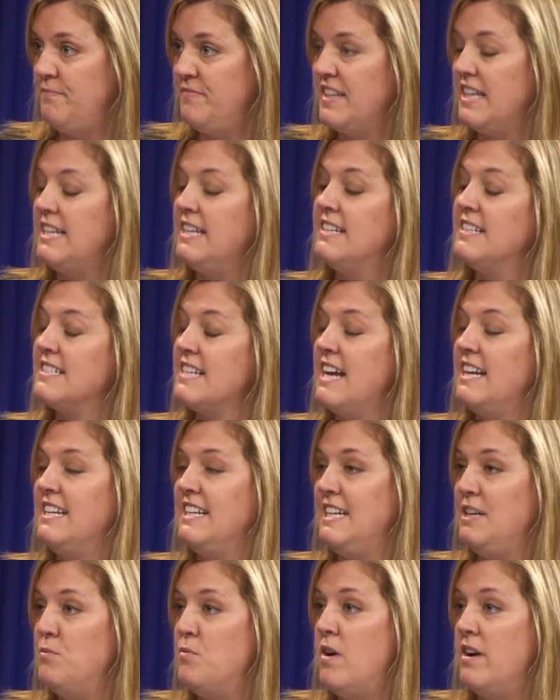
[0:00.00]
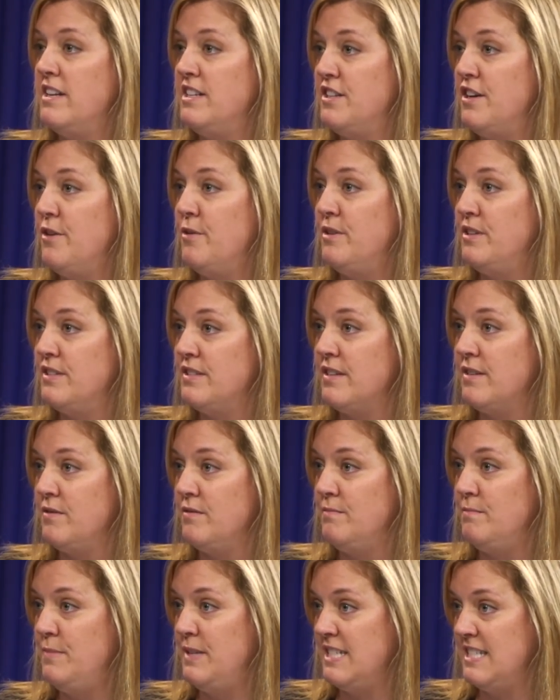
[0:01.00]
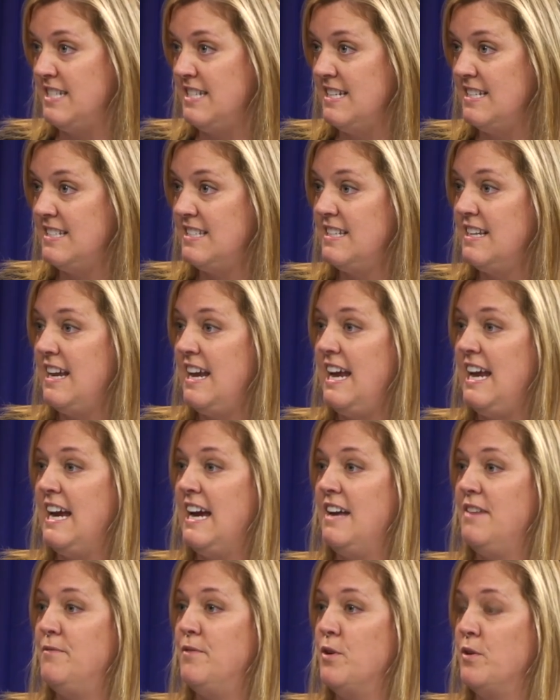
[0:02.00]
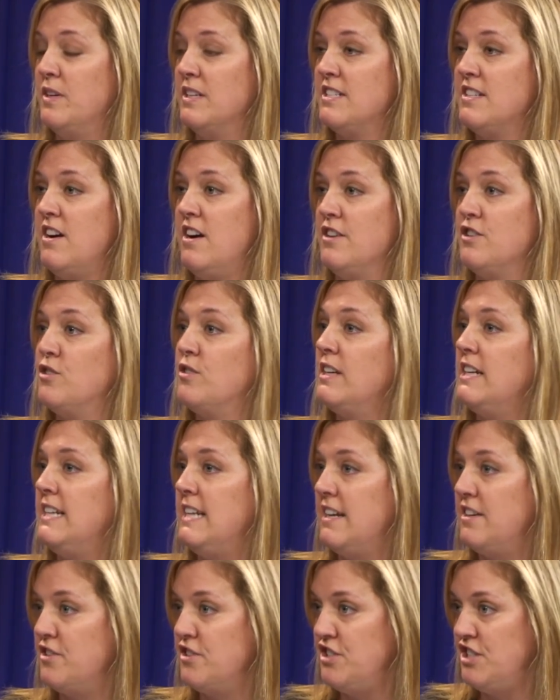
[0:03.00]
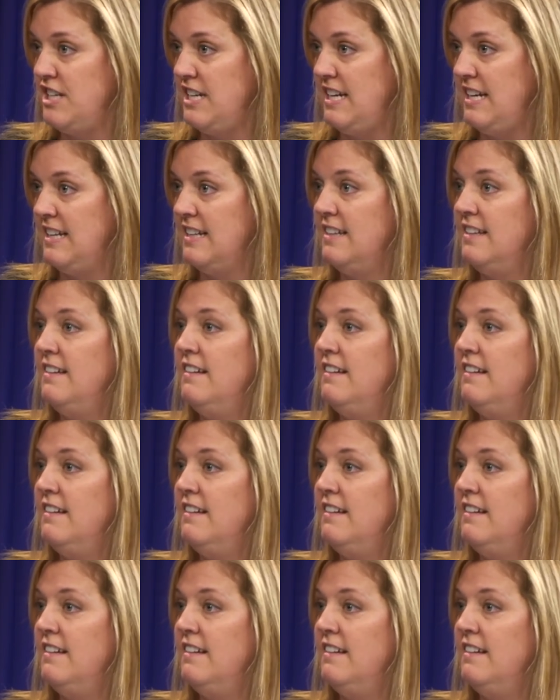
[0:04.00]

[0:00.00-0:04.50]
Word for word: And he decided he wanted to own his own business and focused on green energy.